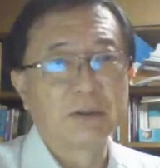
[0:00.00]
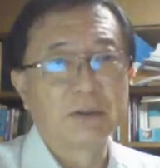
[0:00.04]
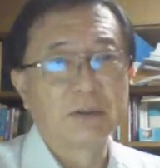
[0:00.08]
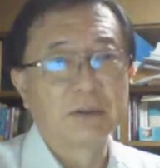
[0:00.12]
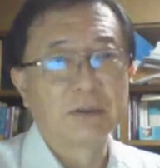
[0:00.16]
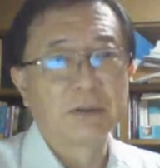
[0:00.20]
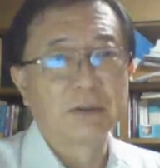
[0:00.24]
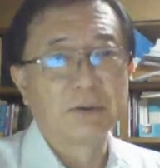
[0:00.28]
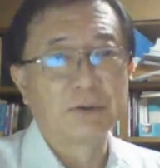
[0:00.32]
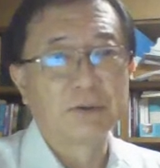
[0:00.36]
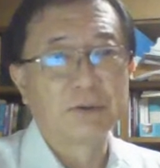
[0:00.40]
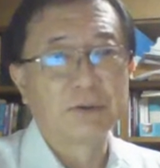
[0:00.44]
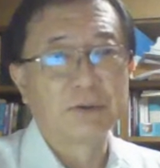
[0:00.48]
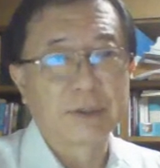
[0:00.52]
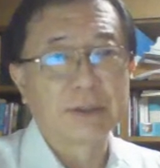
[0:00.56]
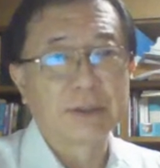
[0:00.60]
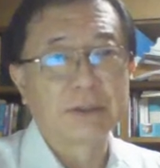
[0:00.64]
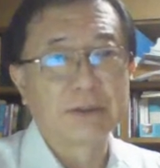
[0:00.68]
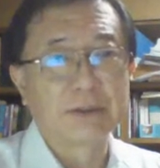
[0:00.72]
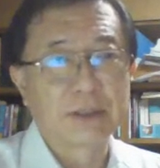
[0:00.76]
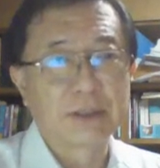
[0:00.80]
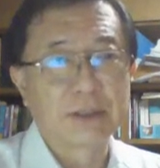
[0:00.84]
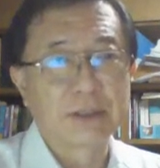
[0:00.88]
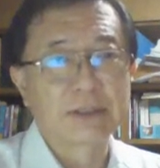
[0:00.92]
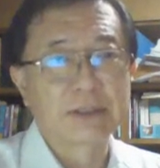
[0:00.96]
during
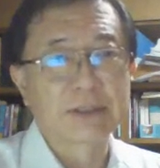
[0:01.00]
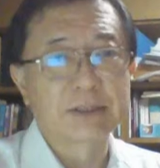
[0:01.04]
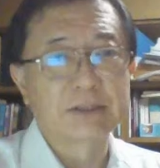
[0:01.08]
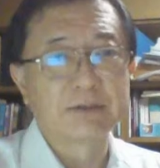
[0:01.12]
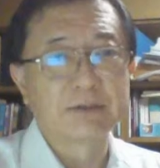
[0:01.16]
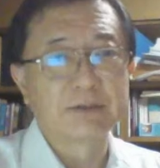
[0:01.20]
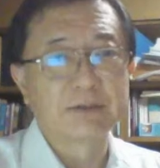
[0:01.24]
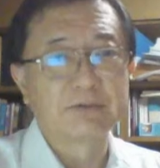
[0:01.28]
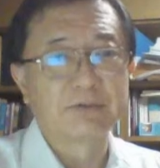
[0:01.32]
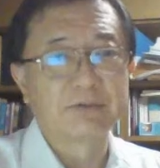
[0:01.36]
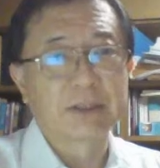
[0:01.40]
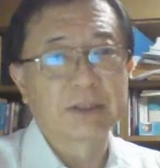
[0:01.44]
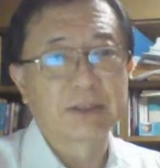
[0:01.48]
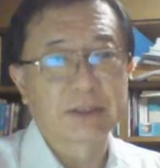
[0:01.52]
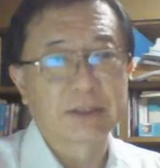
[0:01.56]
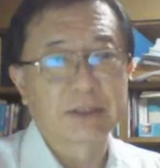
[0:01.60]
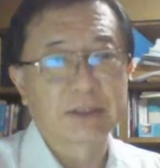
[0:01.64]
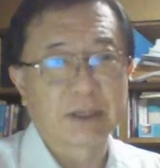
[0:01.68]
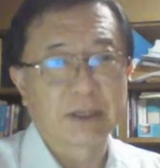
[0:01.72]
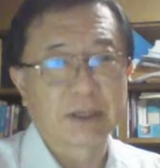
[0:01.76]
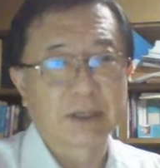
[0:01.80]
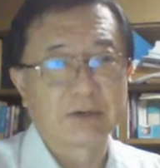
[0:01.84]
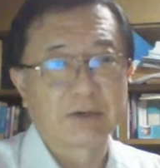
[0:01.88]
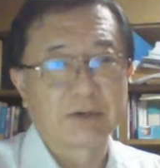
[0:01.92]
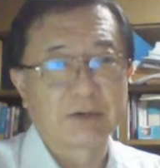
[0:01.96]
this very
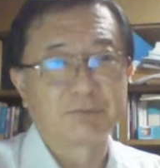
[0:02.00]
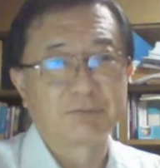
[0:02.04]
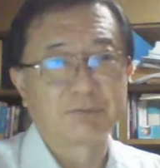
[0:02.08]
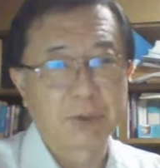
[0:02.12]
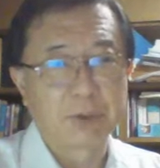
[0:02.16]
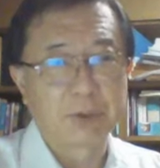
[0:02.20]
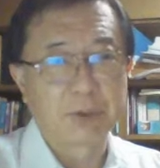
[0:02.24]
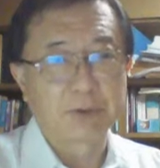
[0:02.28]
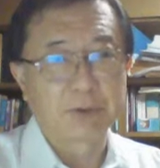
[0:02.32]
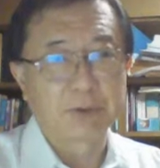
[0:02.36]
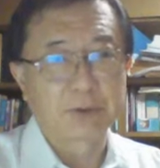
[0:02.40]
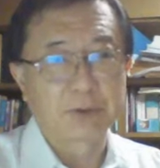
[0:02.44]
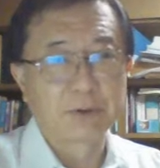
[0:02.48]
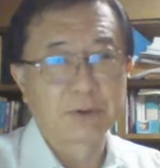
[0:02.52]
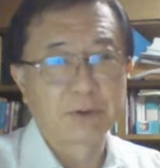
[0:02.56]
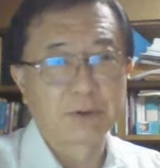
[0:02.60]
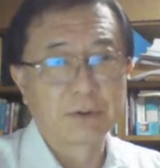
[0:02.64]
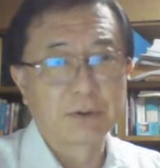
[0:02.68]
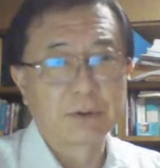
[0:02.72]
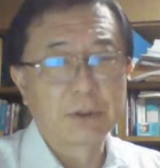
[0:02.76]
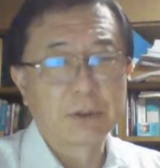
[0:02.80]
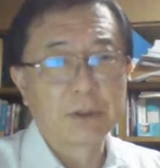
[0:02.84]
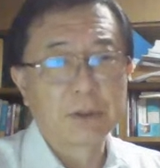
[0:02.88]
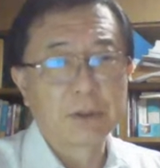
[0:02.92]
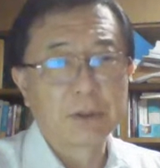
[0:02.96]
tough period.
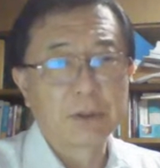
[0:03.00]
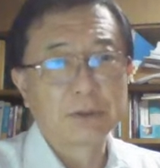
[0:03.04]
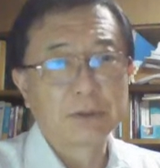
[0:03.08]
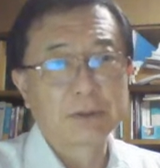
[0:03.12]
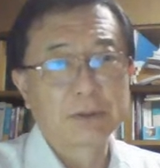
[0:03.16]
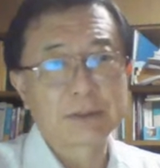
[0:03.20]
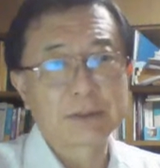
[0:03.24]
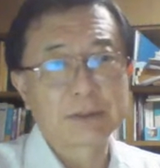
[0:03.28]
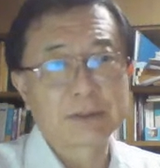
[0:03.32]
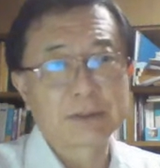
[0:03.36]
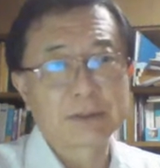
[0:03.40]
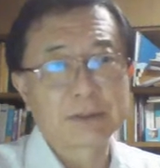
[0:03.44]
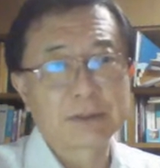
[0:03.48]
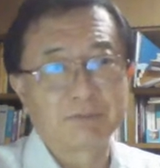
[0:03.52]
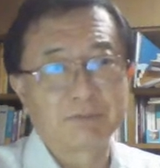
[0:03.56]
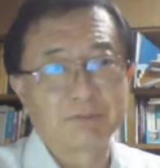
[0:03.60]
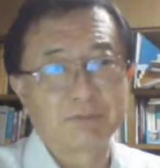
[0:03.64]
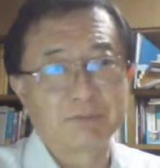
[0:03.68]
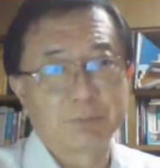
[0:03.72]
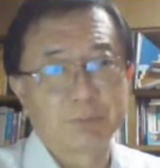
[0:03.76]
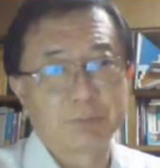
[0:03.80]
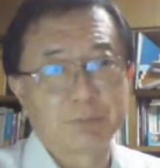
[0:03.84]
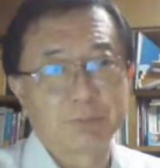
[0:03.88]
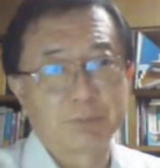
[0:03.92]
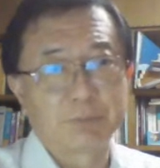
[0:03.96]
This tough
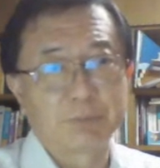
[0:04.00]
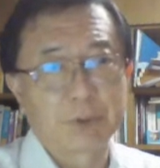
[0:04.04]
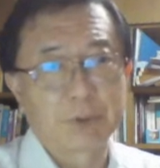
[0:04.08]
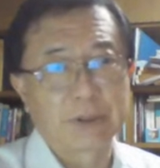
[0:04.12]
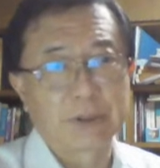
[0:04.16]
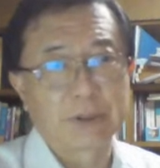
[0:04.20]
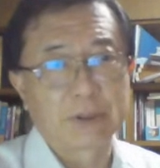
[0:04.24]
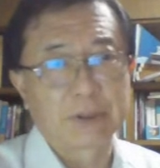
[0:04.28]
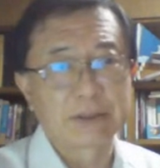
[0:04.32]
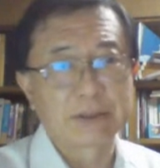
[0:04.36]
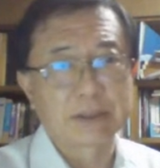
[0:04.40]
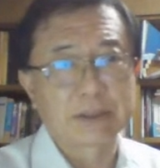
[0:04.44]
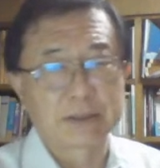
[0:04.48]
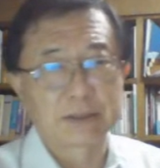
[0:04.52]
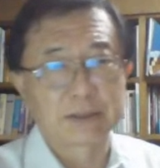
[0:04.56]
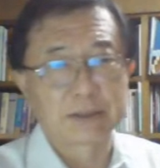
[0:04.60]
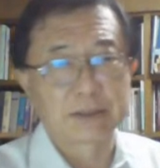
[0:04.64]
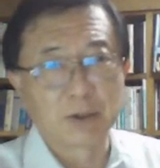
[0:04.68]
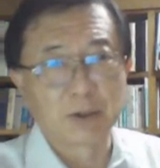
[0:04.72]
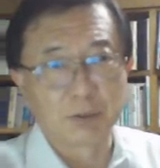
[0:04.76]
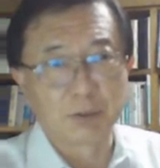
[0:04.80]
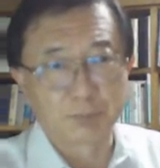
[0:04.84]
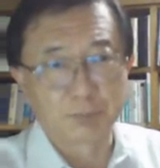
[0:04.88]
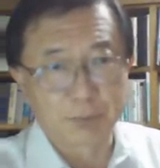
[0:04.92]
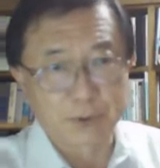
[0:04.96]
period is an
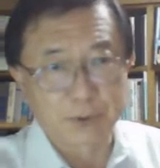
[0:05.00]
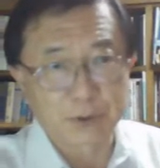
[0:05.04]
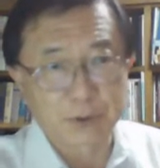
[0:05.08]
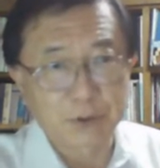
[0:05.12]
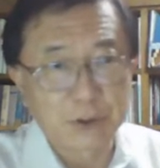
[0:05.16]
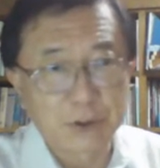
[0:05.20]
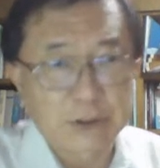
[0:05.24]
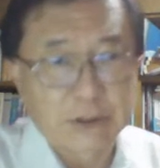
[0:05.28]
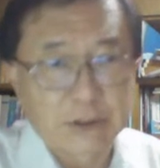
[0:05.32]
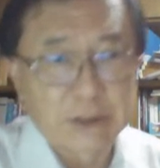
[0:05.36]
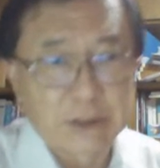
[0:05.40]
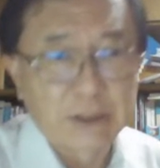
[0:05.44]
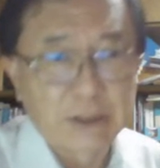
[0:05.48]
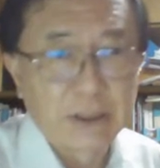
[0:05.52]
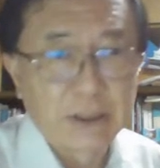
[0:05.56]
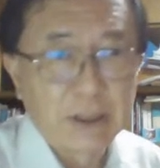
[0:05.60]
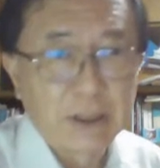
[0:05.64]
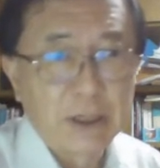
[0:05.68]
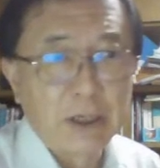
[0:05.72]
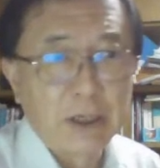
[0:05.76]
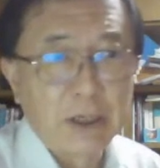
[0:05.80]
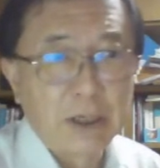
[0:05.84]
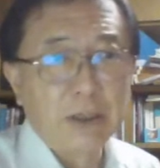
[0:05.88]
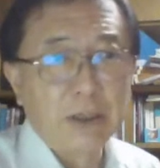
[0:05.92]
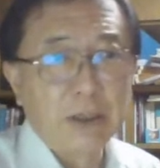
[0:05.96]
opportunity
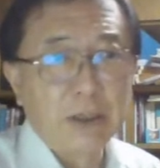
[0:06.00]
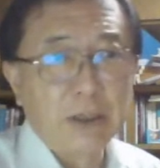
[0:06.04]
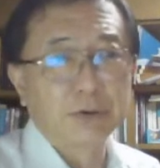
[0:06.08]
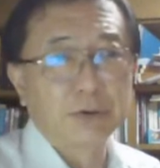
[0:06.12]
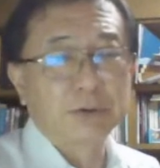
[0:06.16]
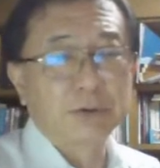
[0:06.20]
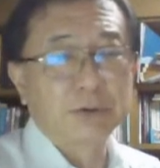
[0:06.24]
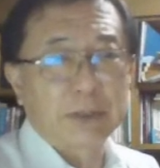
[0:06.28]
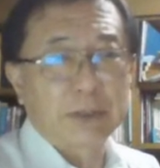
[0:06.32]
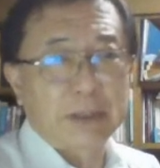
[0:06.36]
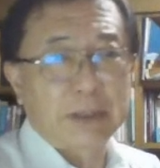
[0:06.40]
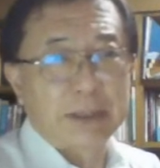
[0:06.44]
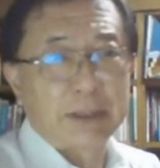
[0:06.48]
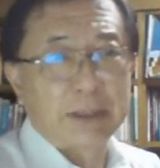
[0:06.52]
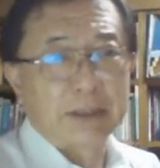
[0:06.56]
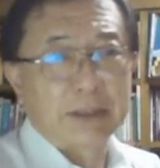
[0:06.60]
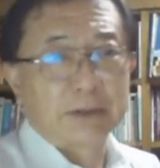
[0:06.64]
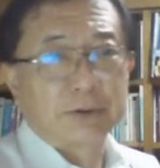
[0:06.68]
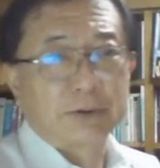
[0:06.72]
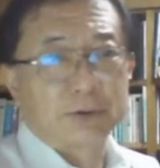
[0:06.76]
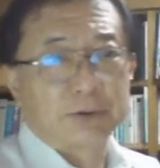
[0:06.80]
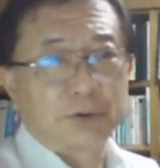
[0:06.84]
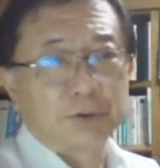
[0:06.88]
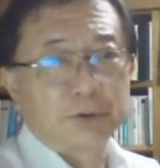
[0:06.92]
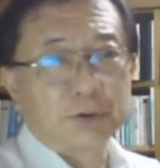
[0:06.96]
to learn,
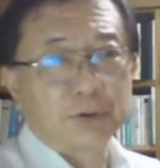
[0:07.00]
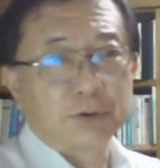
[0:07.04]
to